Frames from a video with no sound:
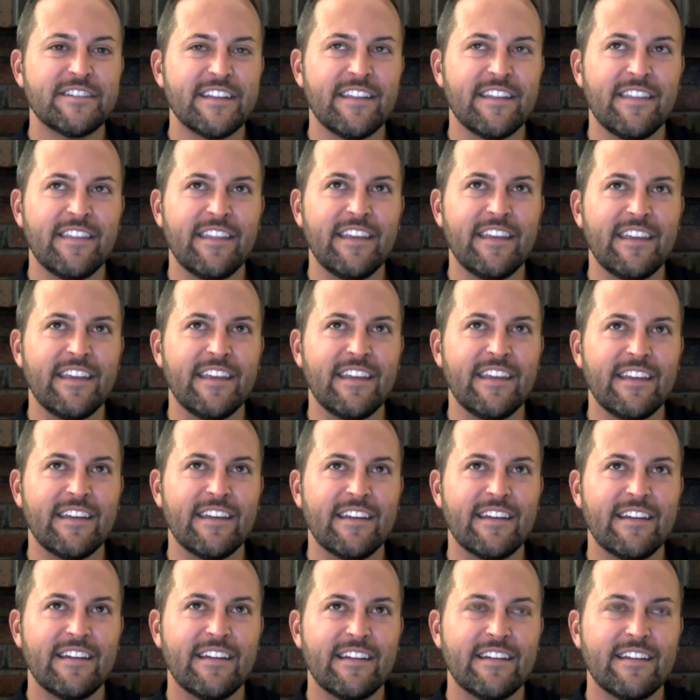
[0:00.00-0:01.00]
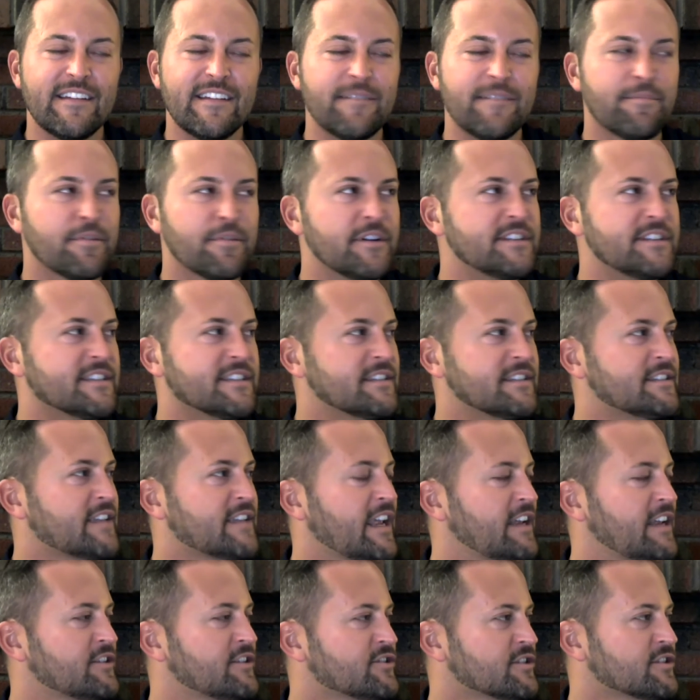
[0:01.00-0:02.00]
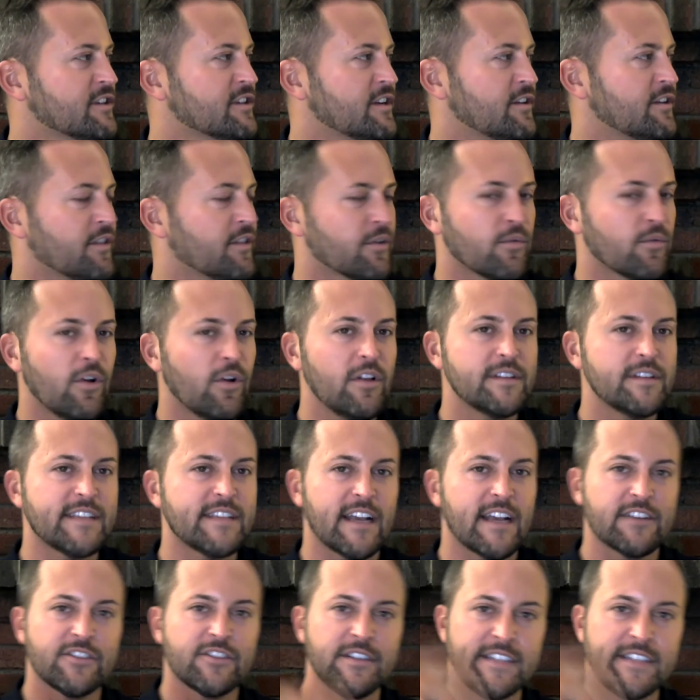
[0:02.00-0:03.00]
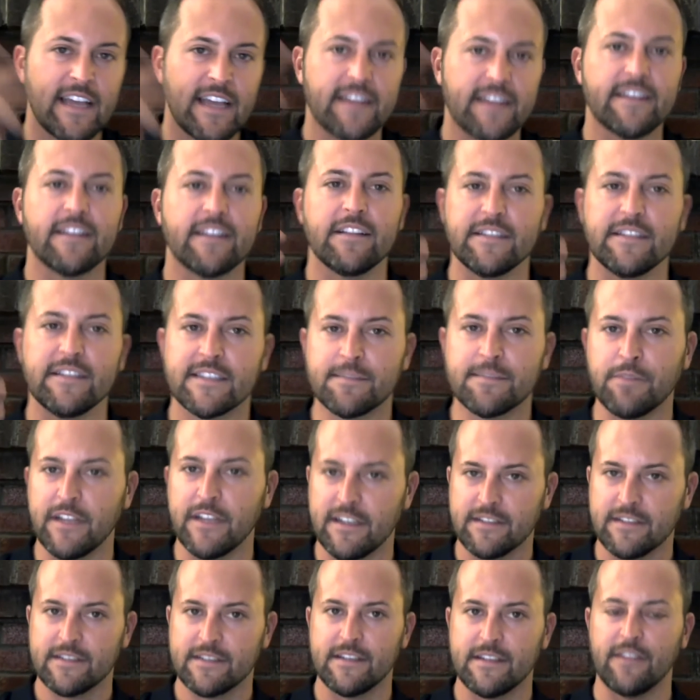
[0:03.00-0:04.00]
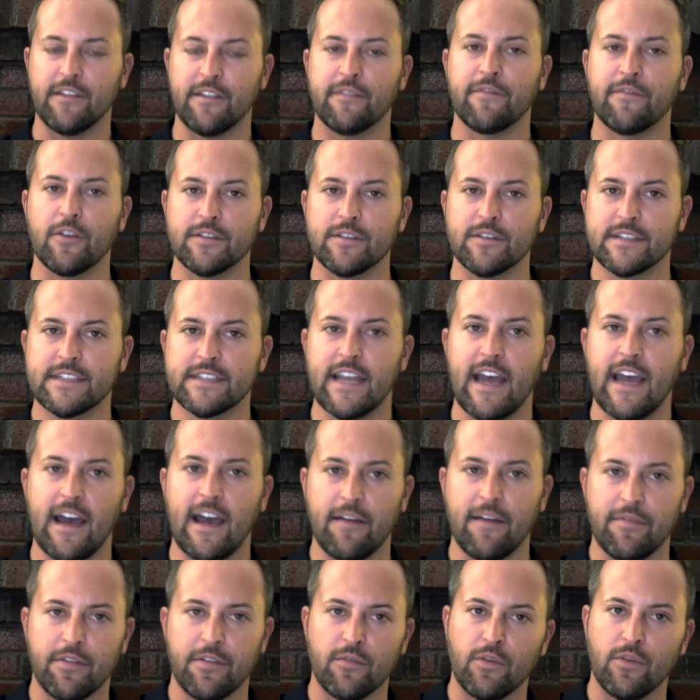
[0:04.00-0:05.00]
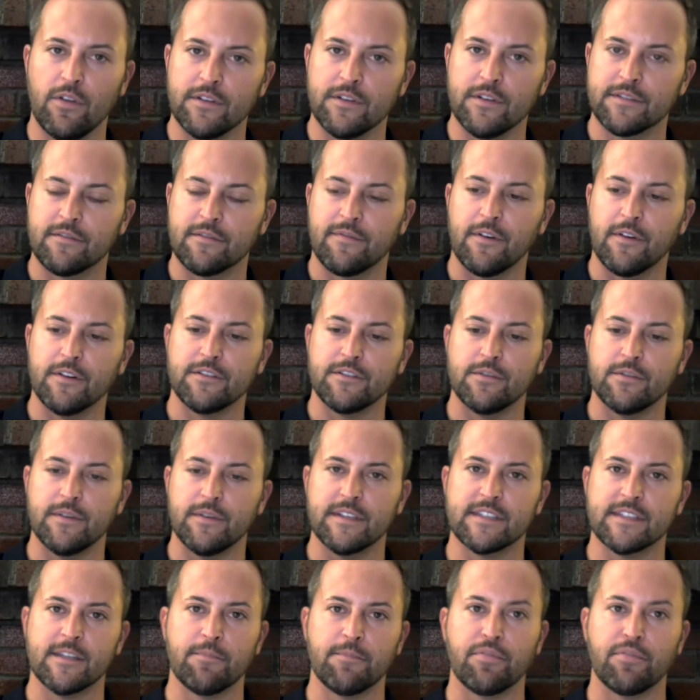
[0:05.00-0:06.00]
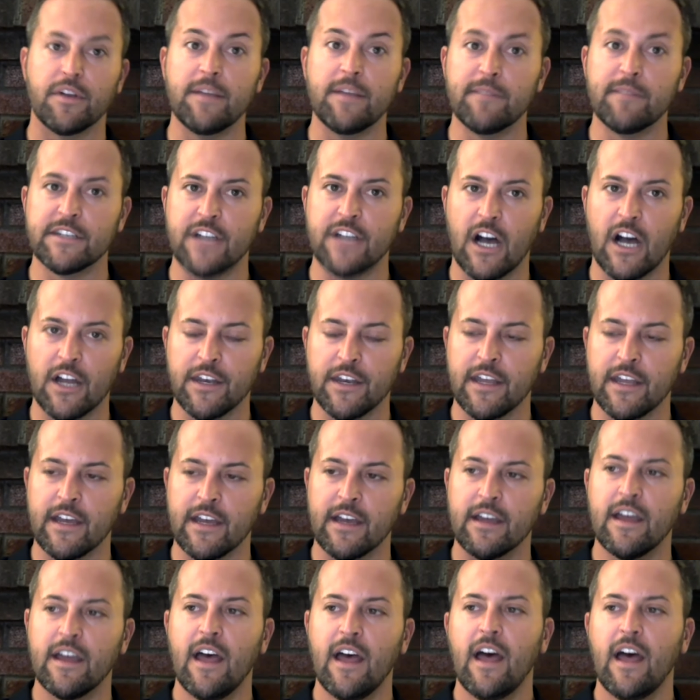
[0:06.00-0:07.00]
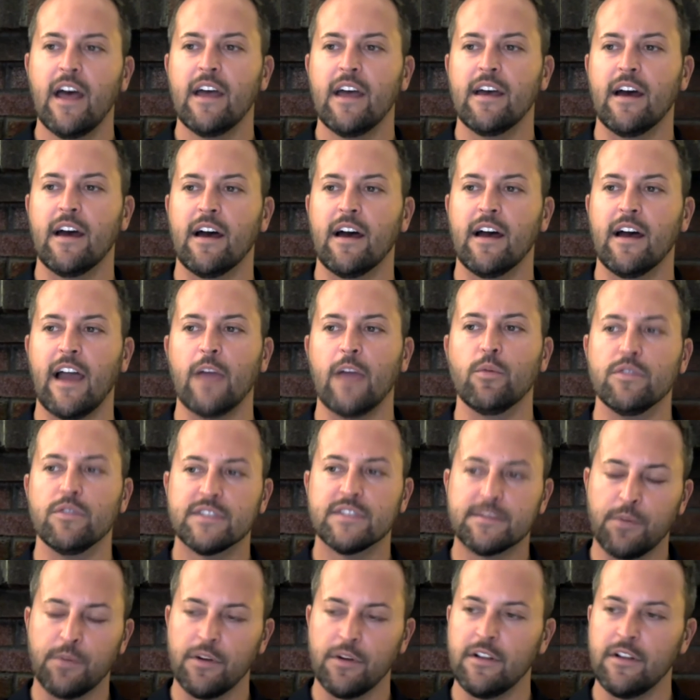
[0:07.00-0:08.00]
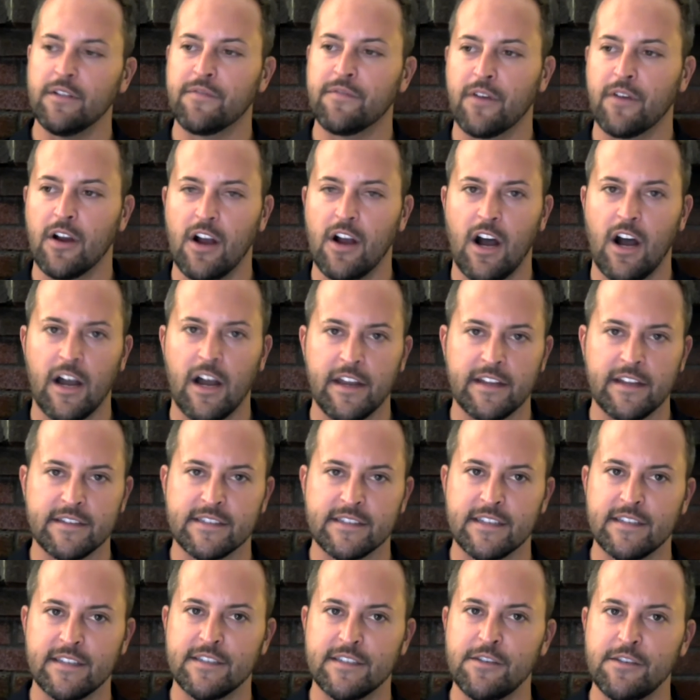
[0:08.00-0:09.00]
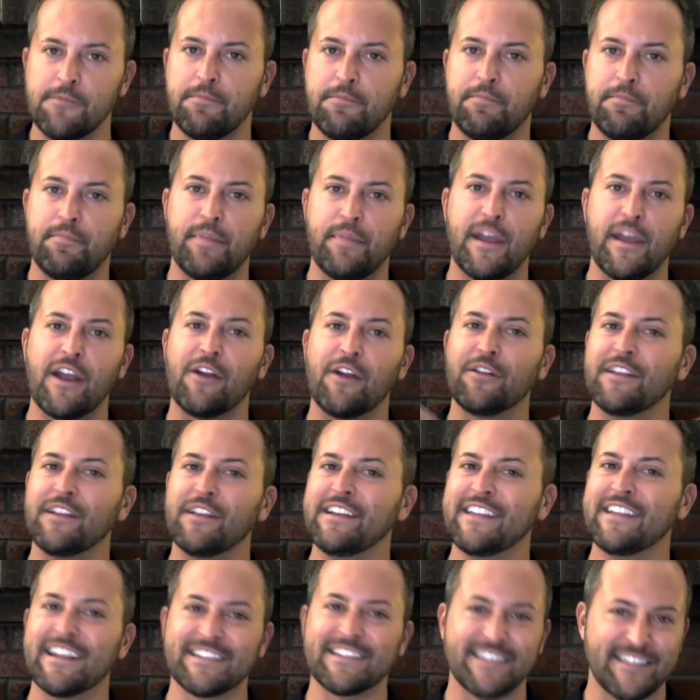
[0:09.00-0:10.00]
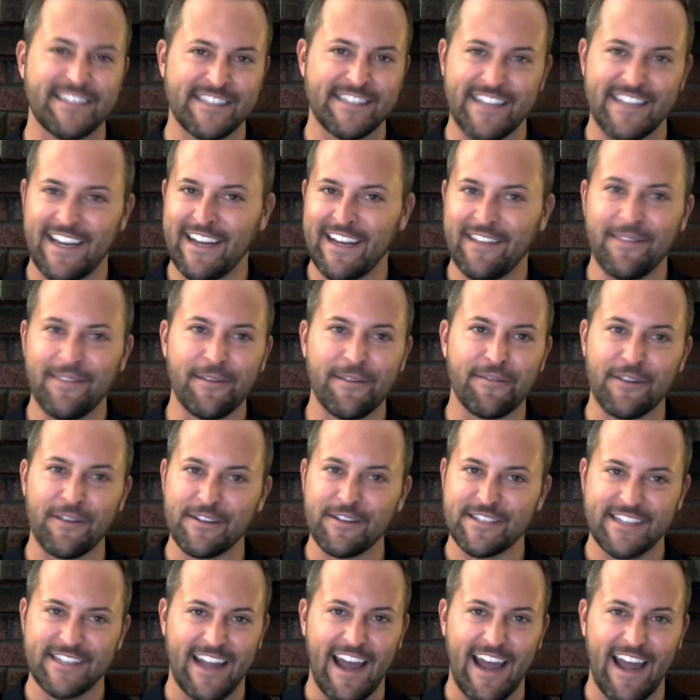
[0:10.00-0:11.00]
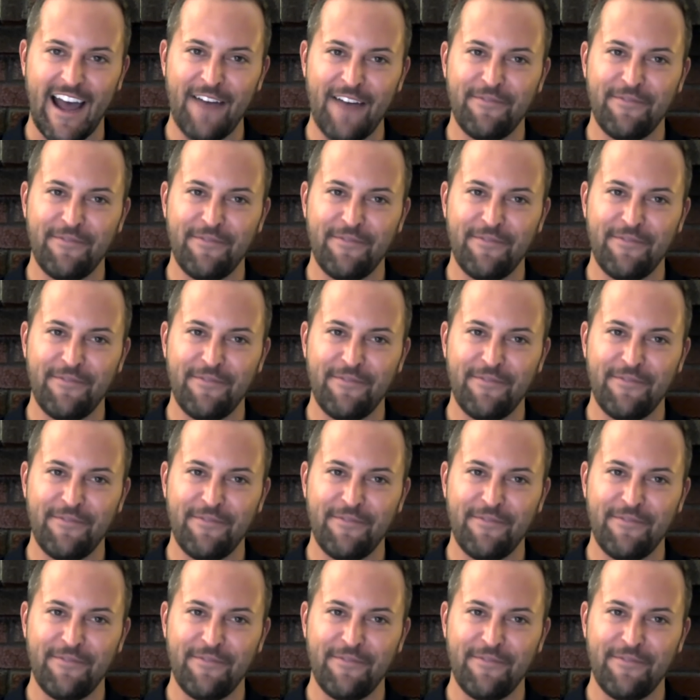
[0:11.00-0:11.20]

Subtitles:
in the presentation, the role is actually technically split. In the first half, the role is referred to as the prima donna. I will spoil it for our audiences. You barely get to sing in the first half.